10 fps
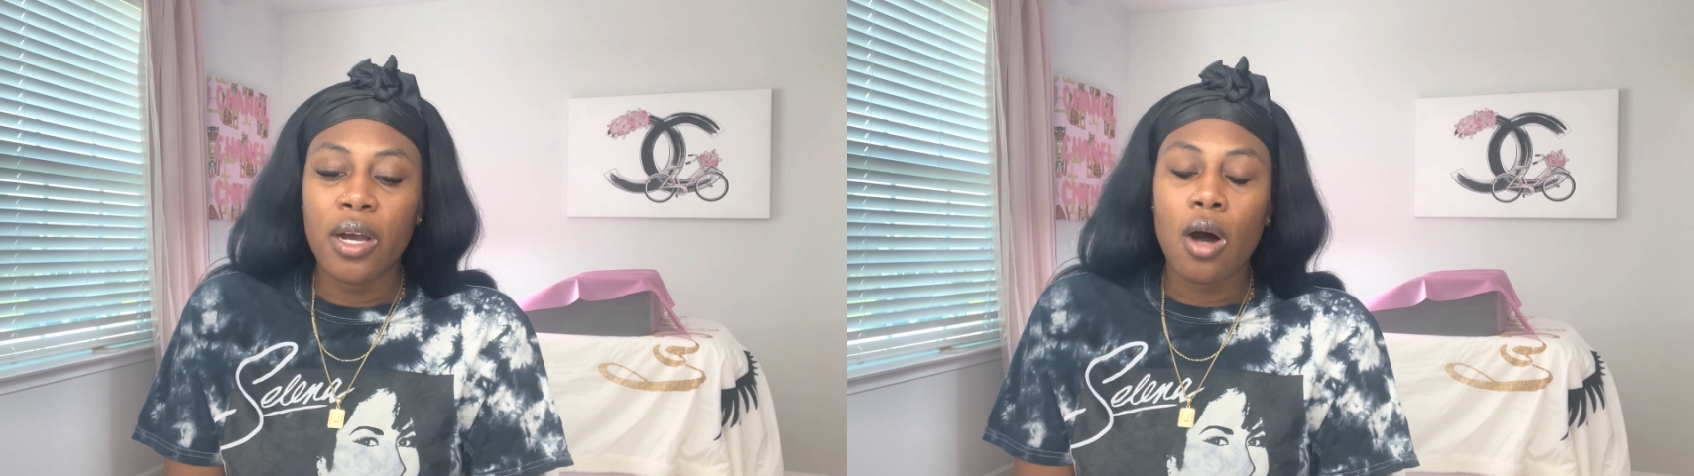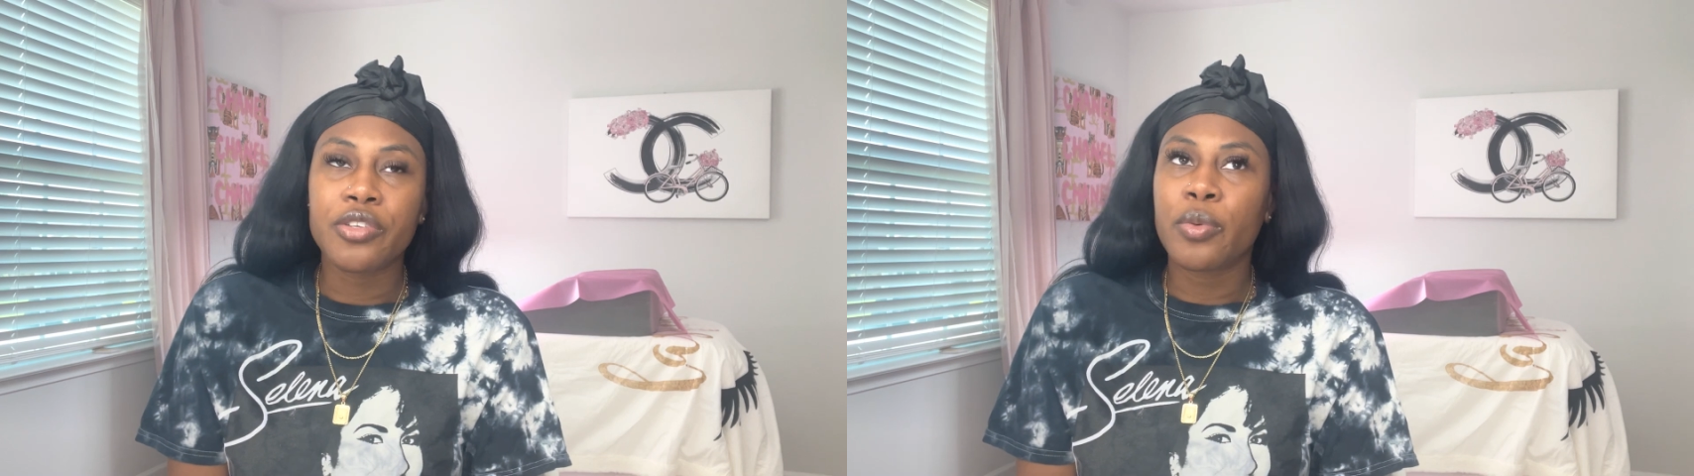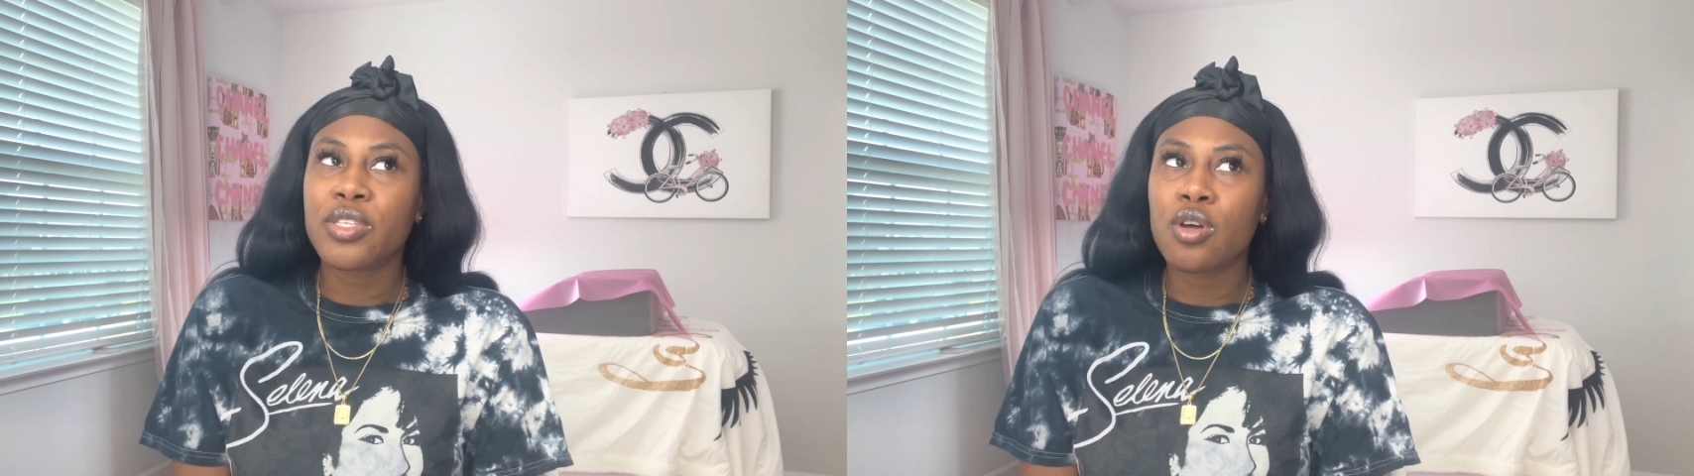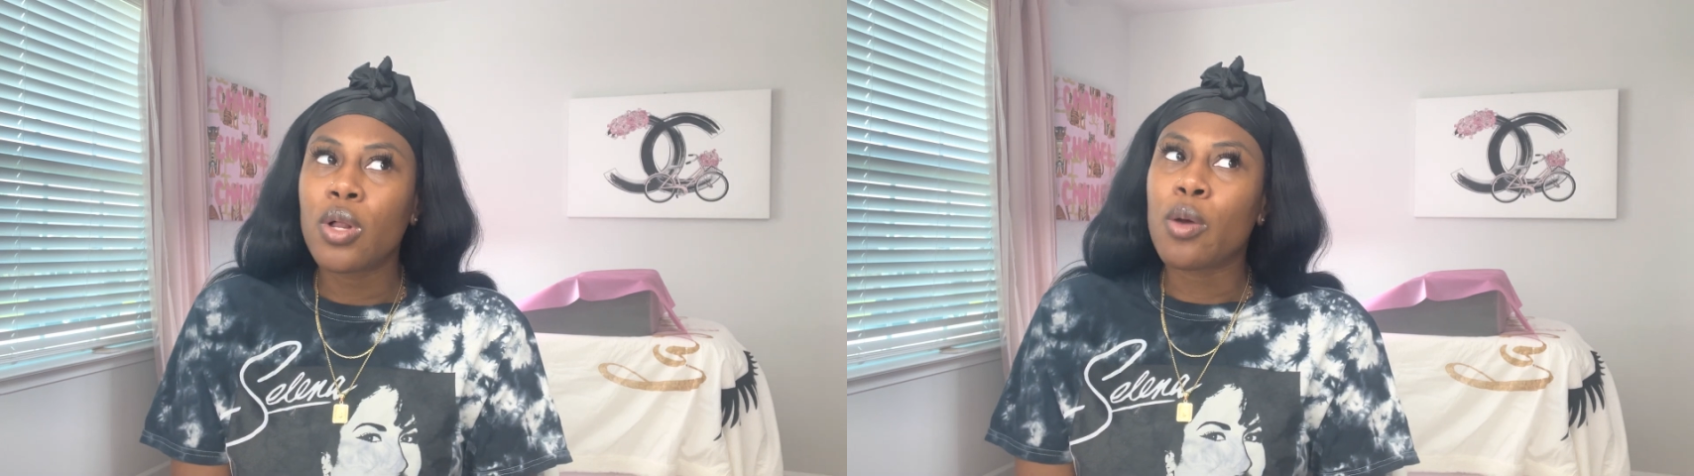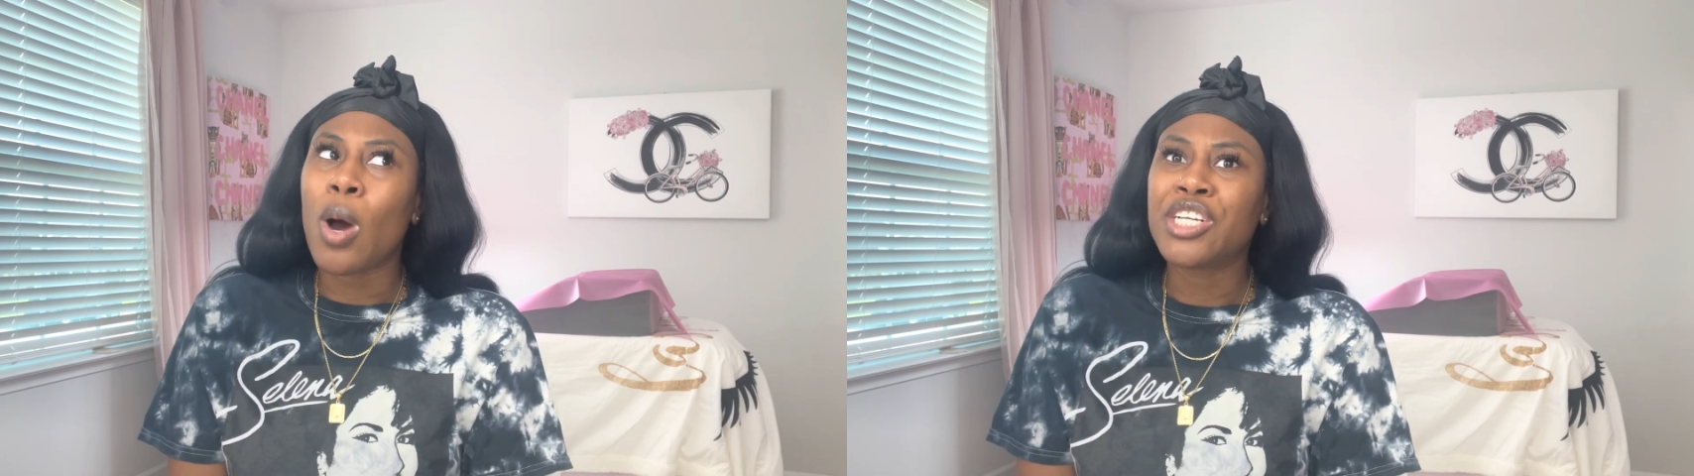also wants to know
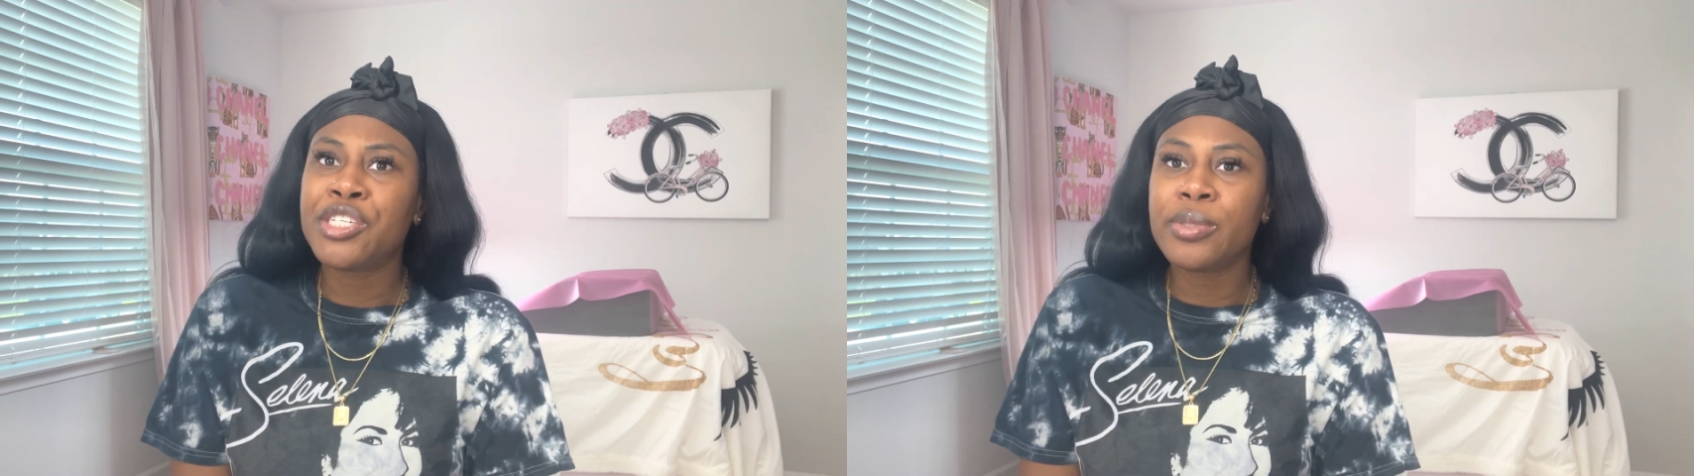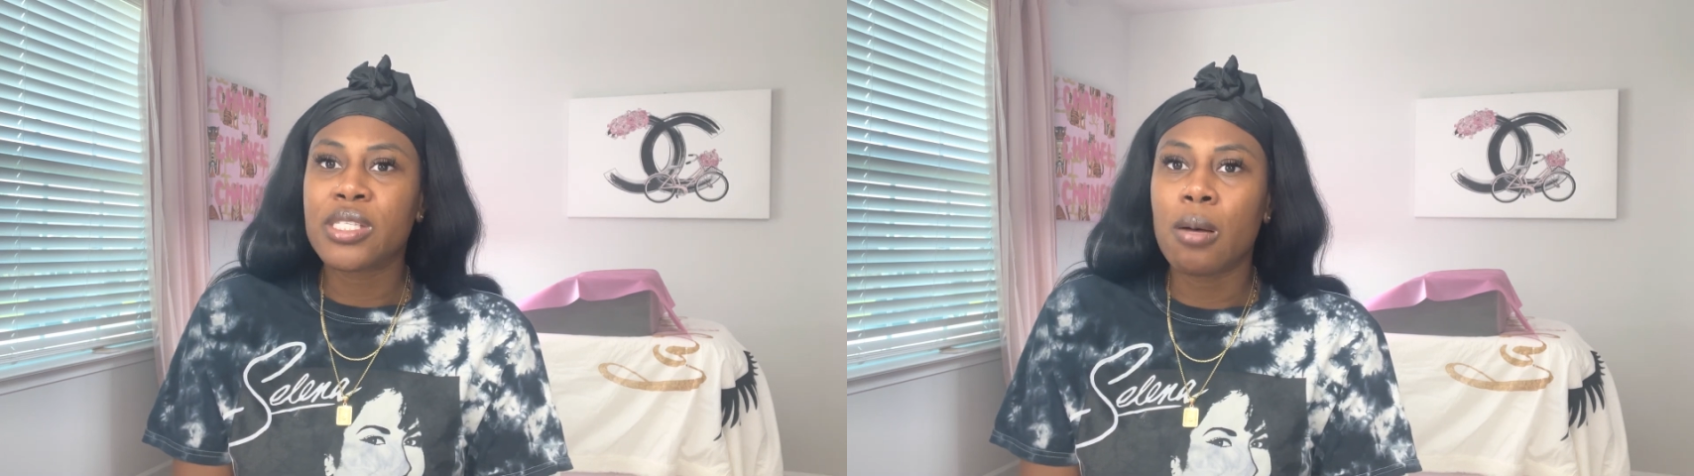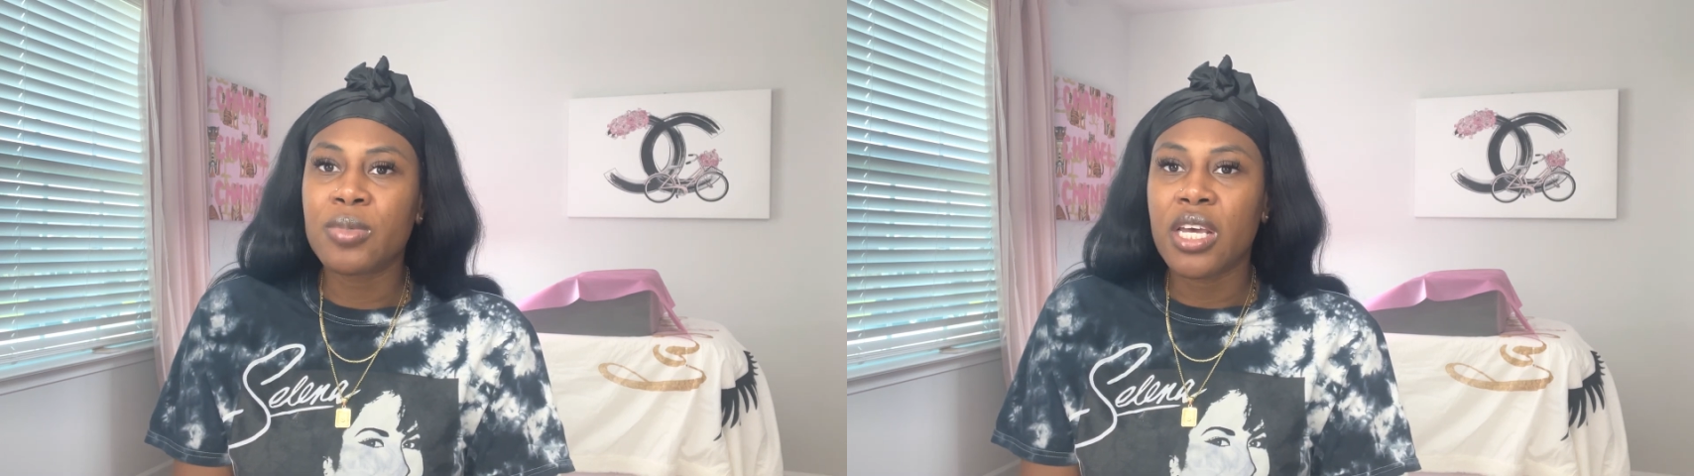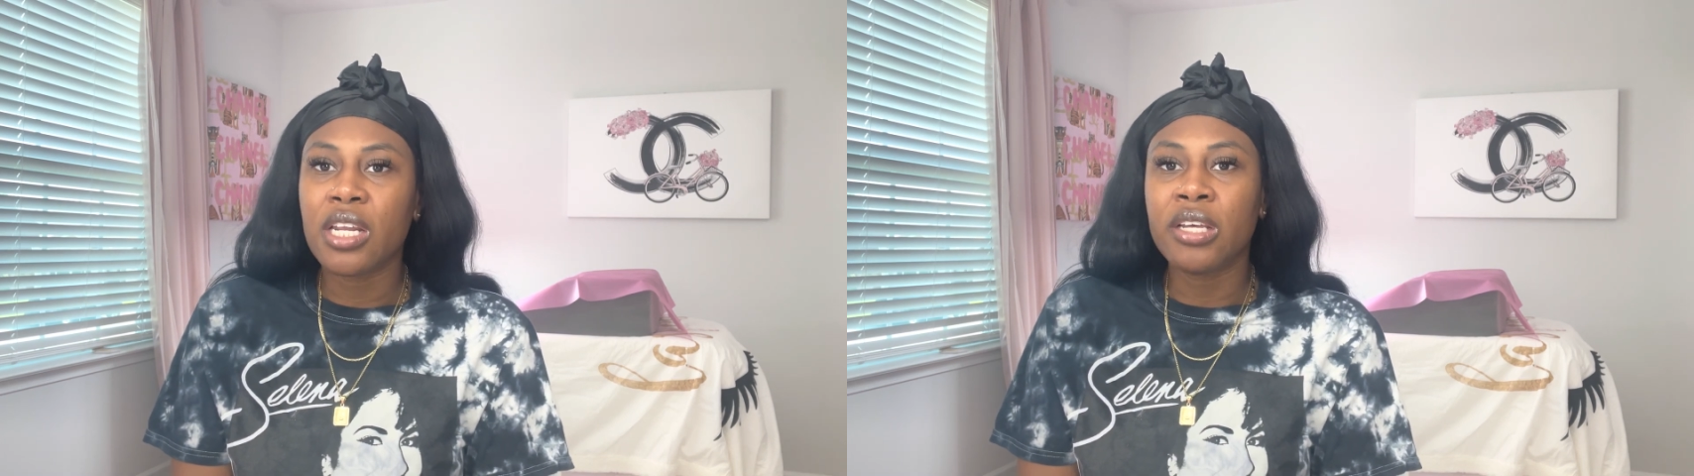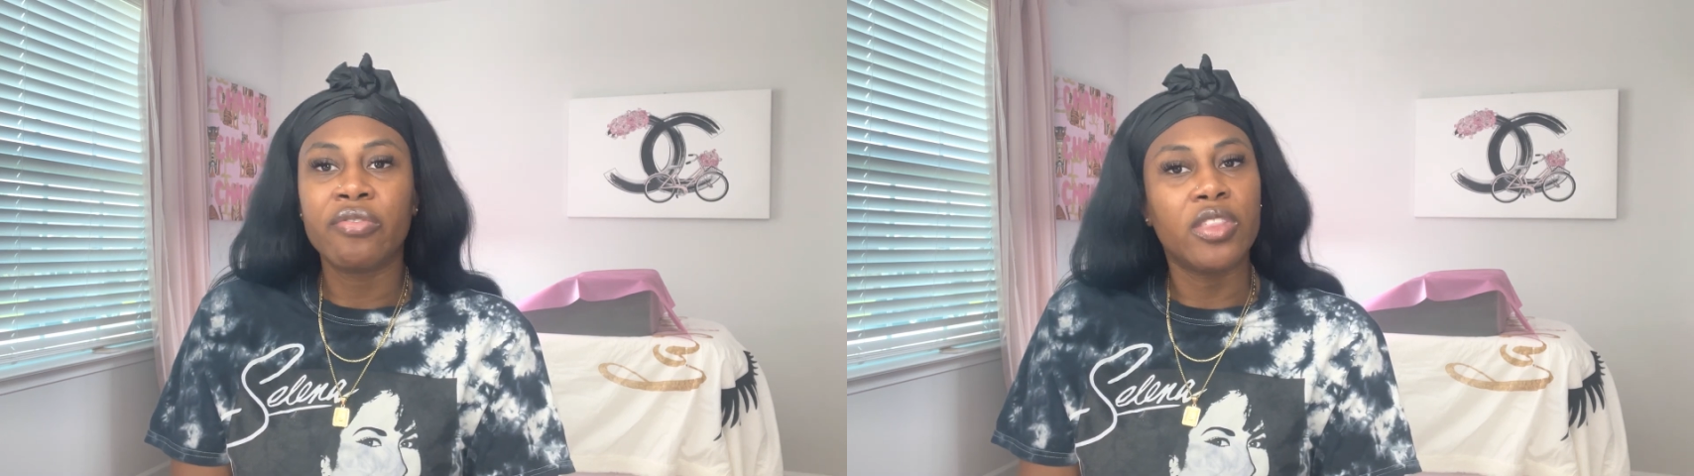like why she was lumped in
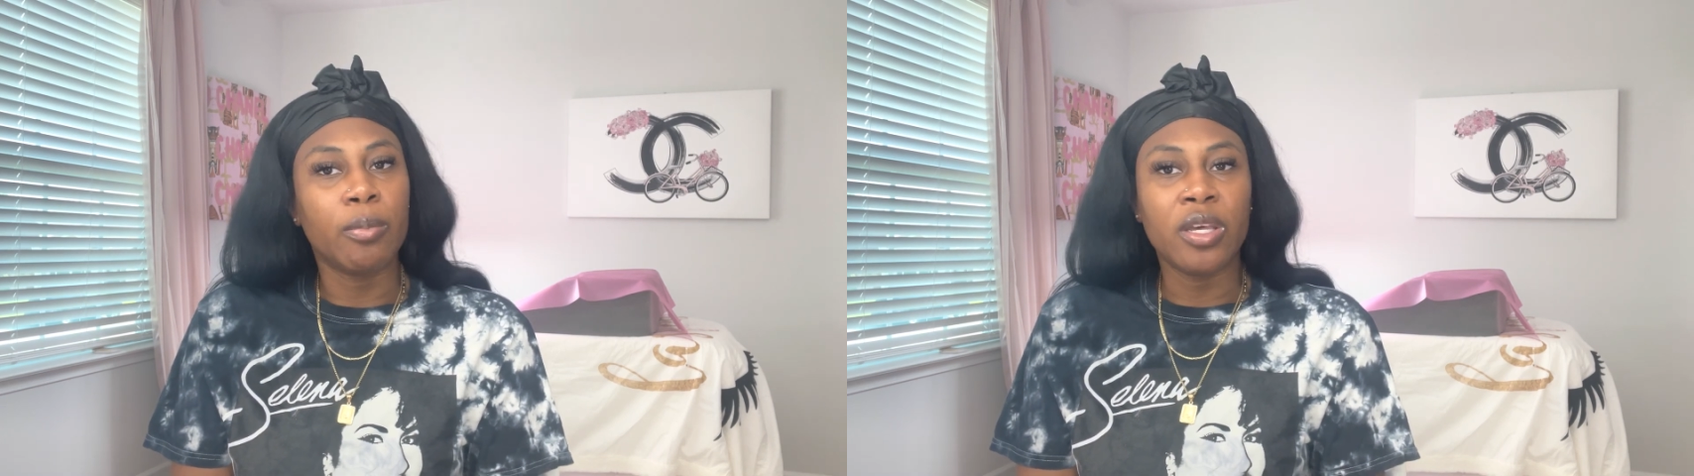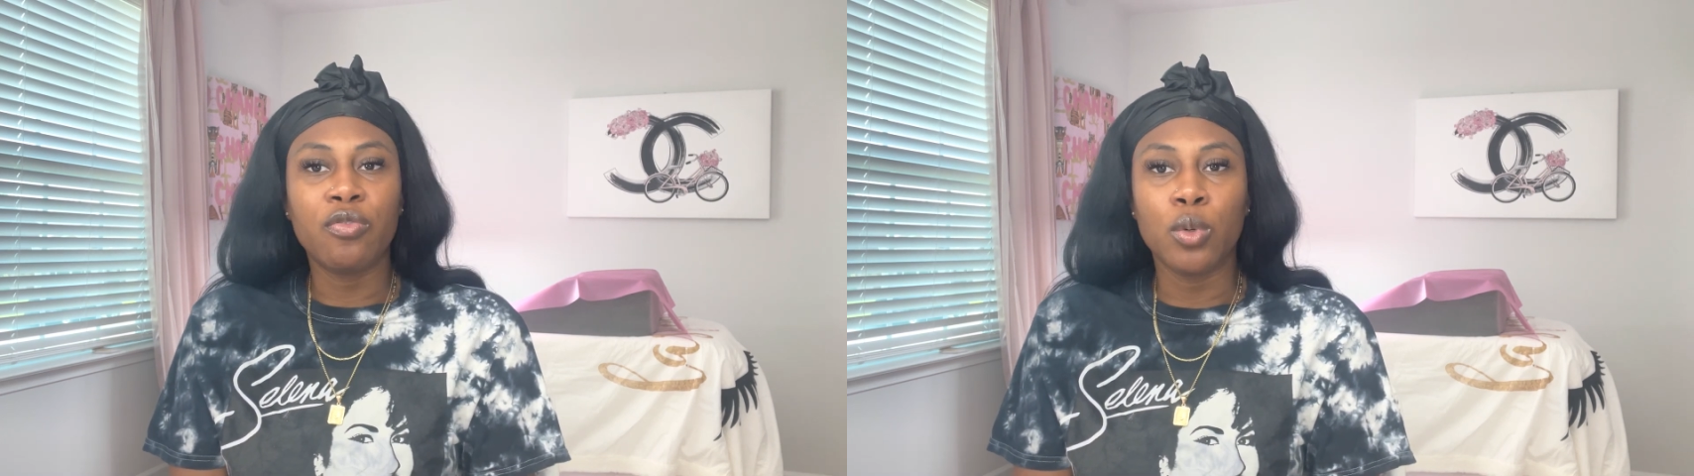if the beef